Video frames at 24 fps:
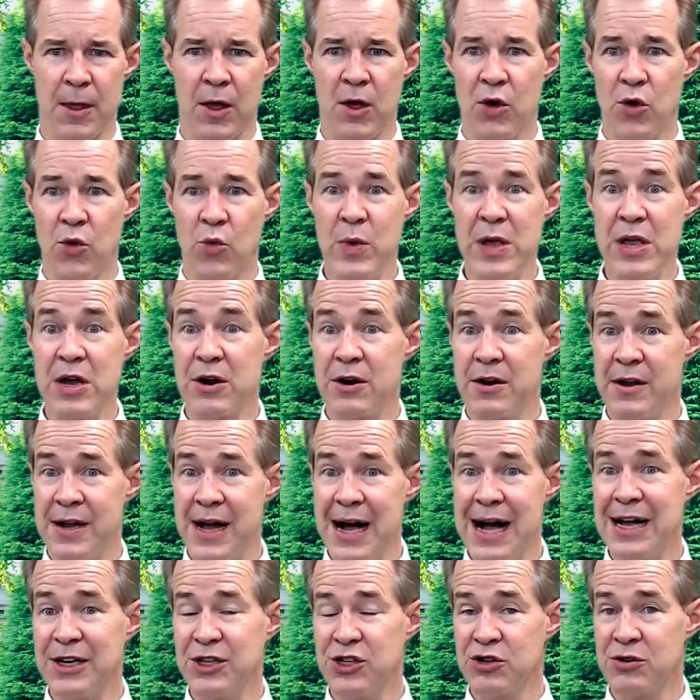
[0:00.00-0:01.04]
We are
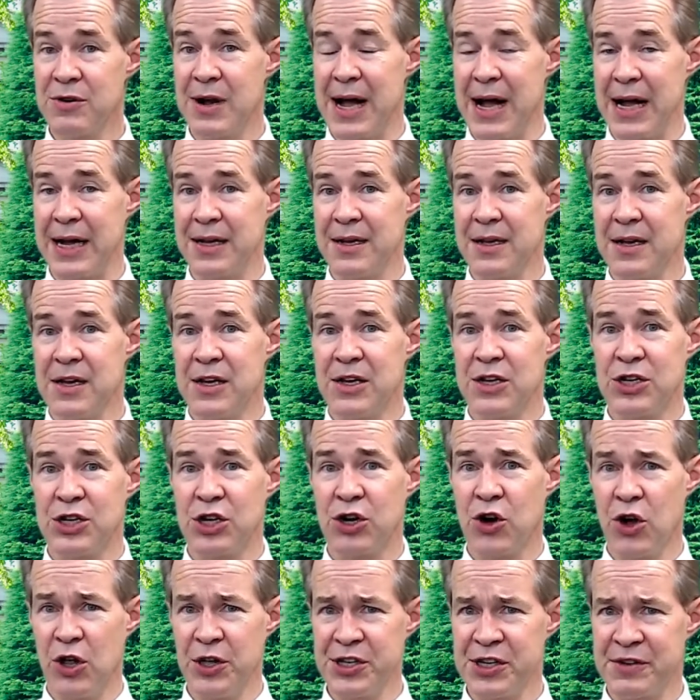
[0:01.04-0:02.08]
not trying to
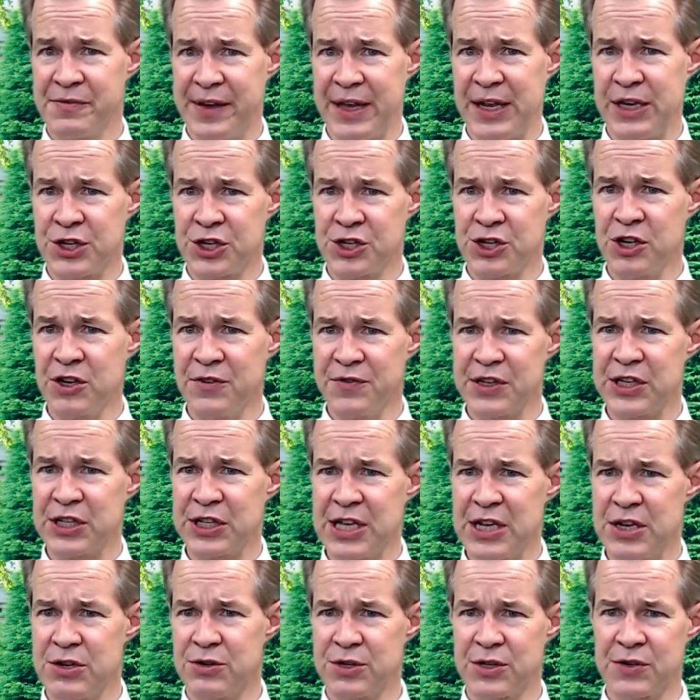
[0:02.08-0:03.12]
cultivate servant
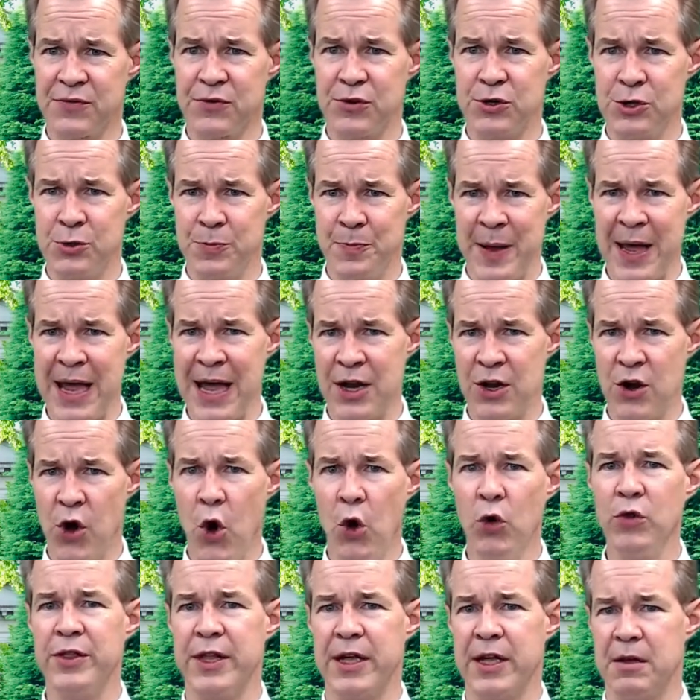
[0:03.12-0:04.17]
leaders for Japan
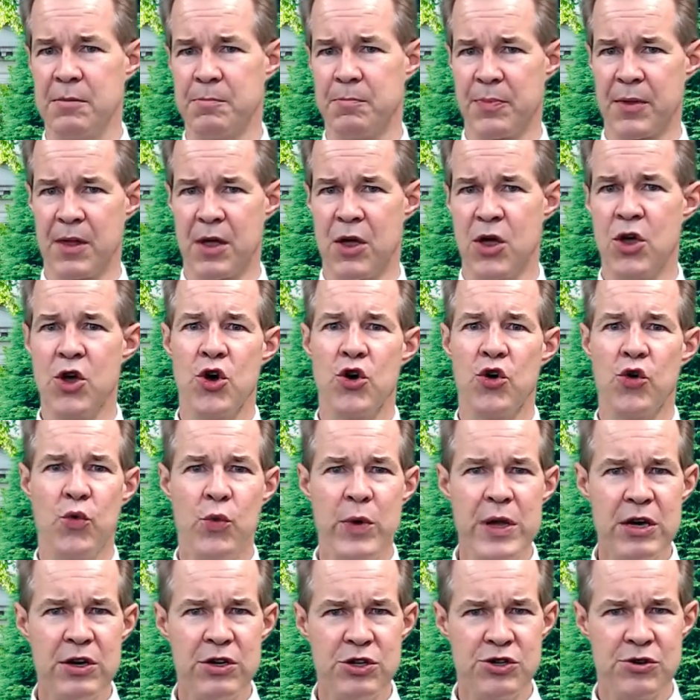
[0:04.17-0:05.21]
only. We
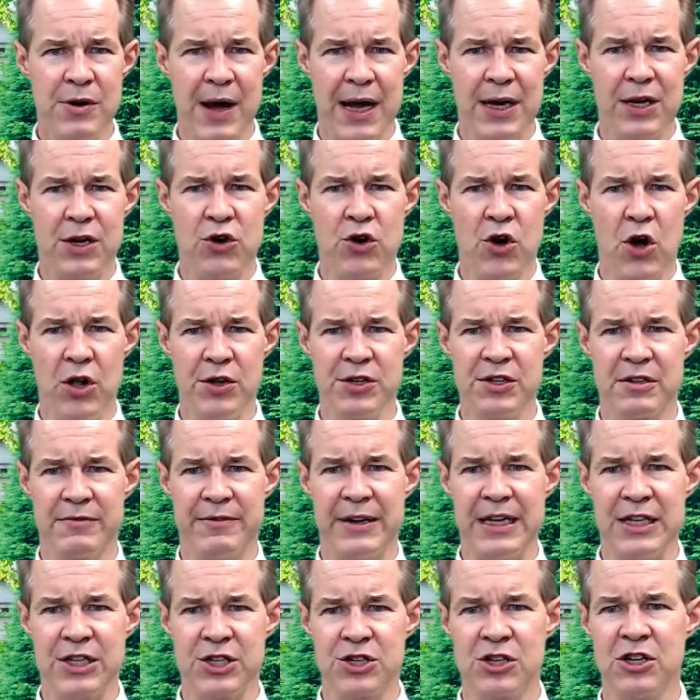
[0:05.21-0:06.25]
are trying to
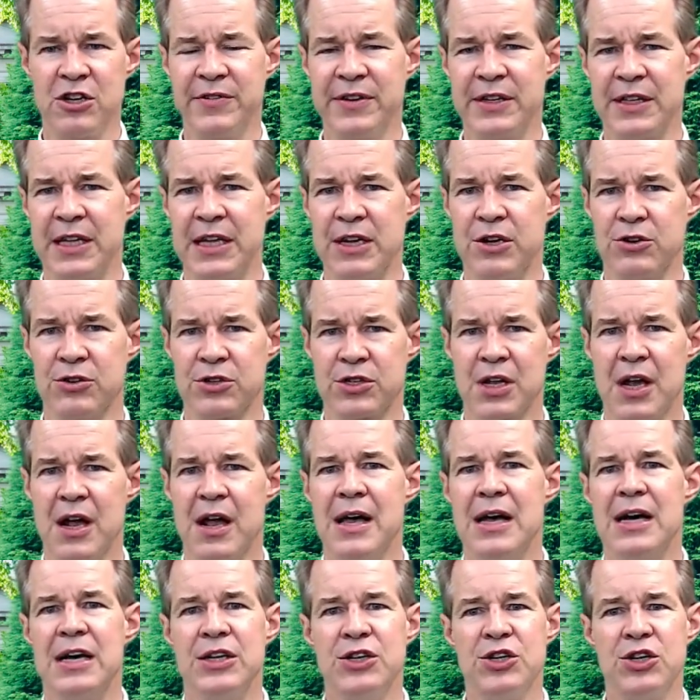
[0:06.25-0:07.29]
cultivate servant leaders
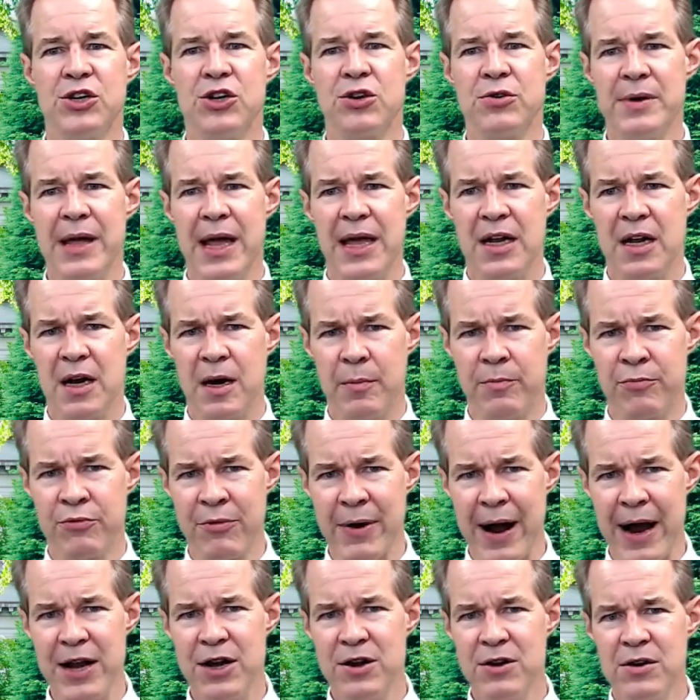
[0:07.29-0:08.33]
to create a
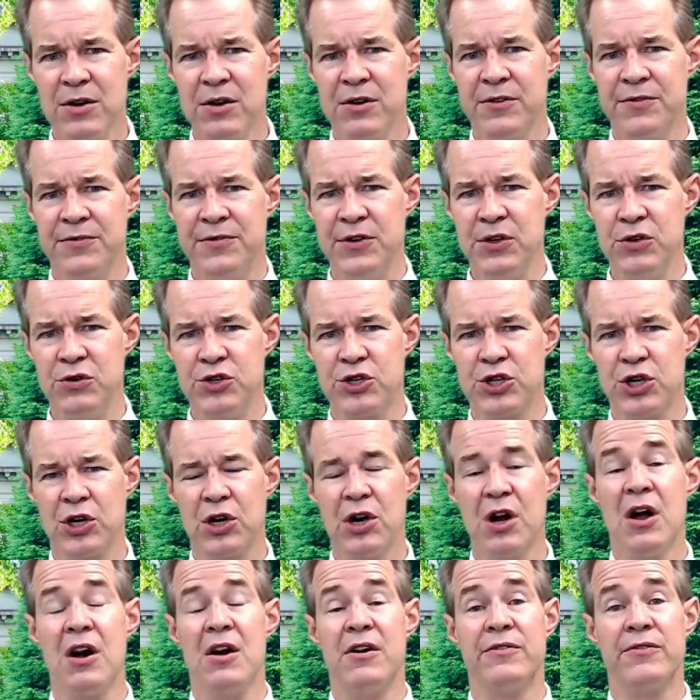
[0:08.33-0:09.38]
brighter future
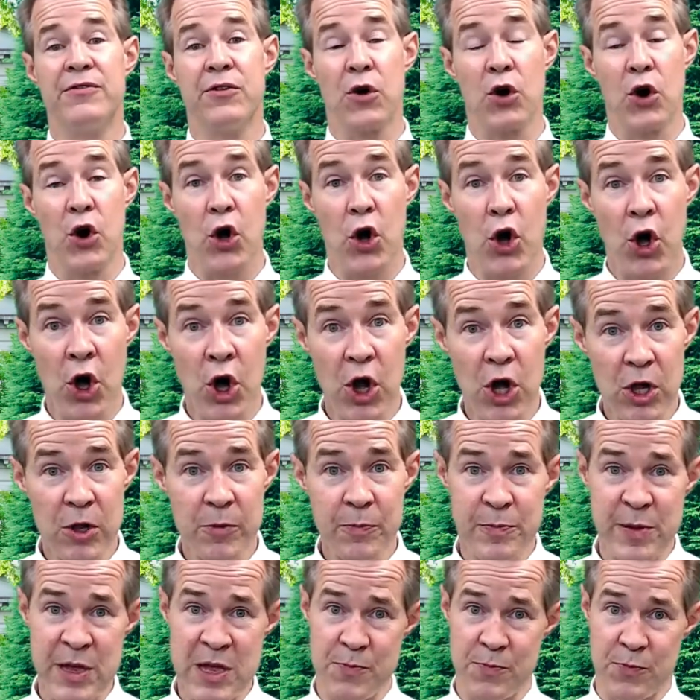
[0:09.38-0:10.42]
for all
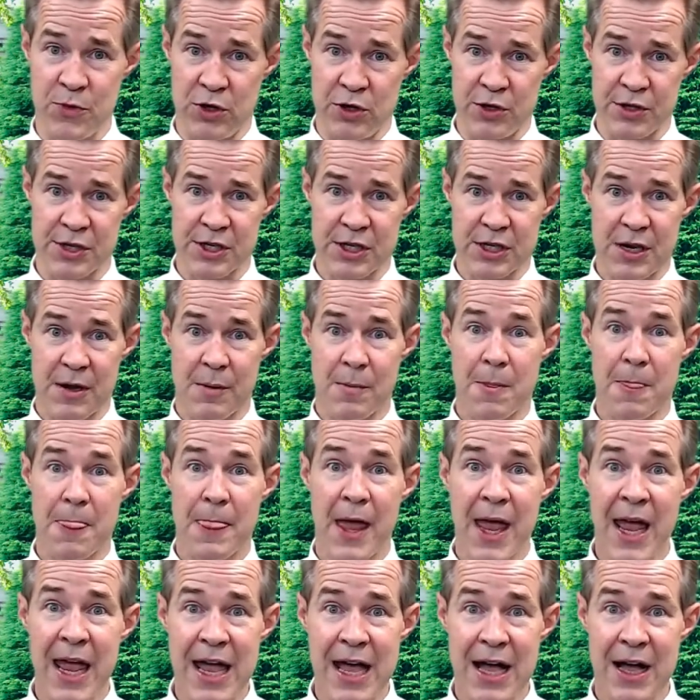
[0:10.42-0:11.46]
peoples
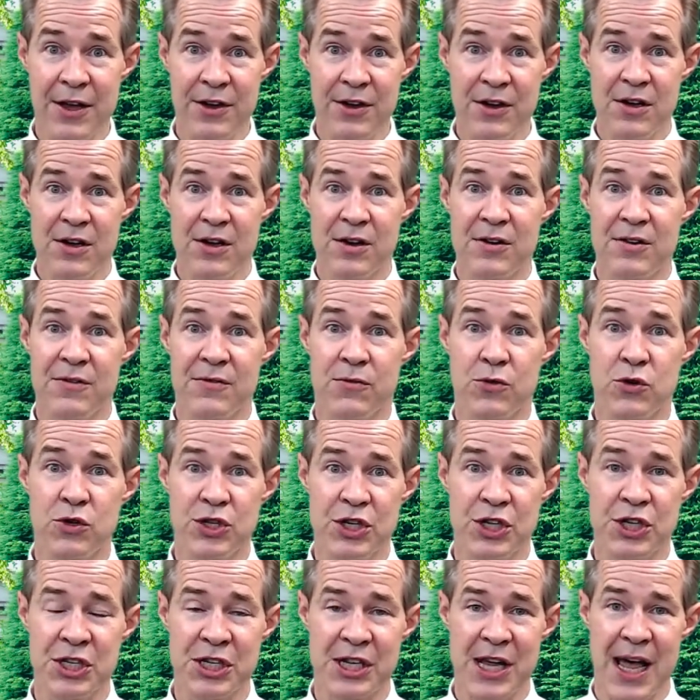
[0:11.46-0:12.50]
and for
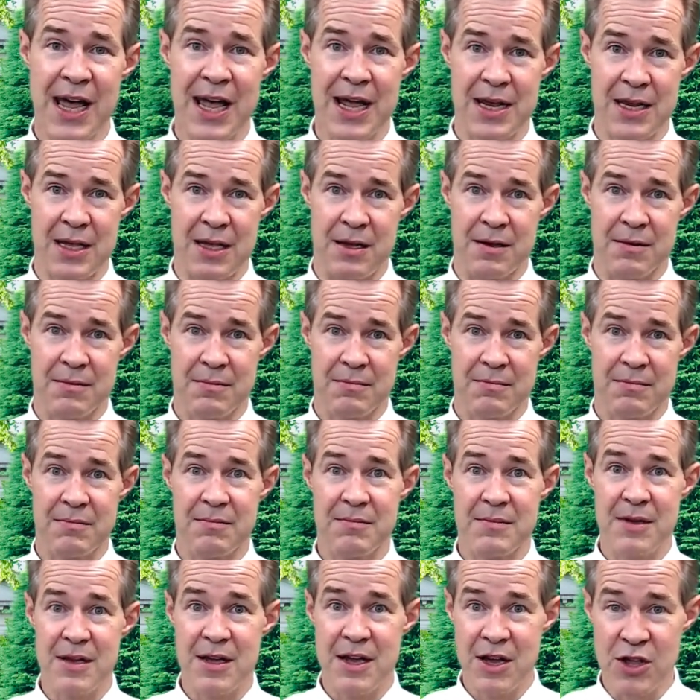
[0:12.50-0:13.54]
society
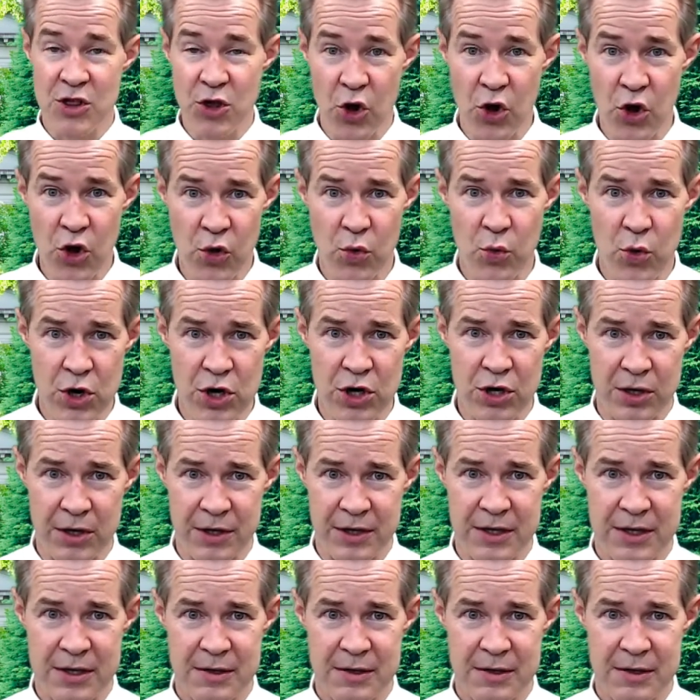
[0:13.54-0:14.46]
in the whole world.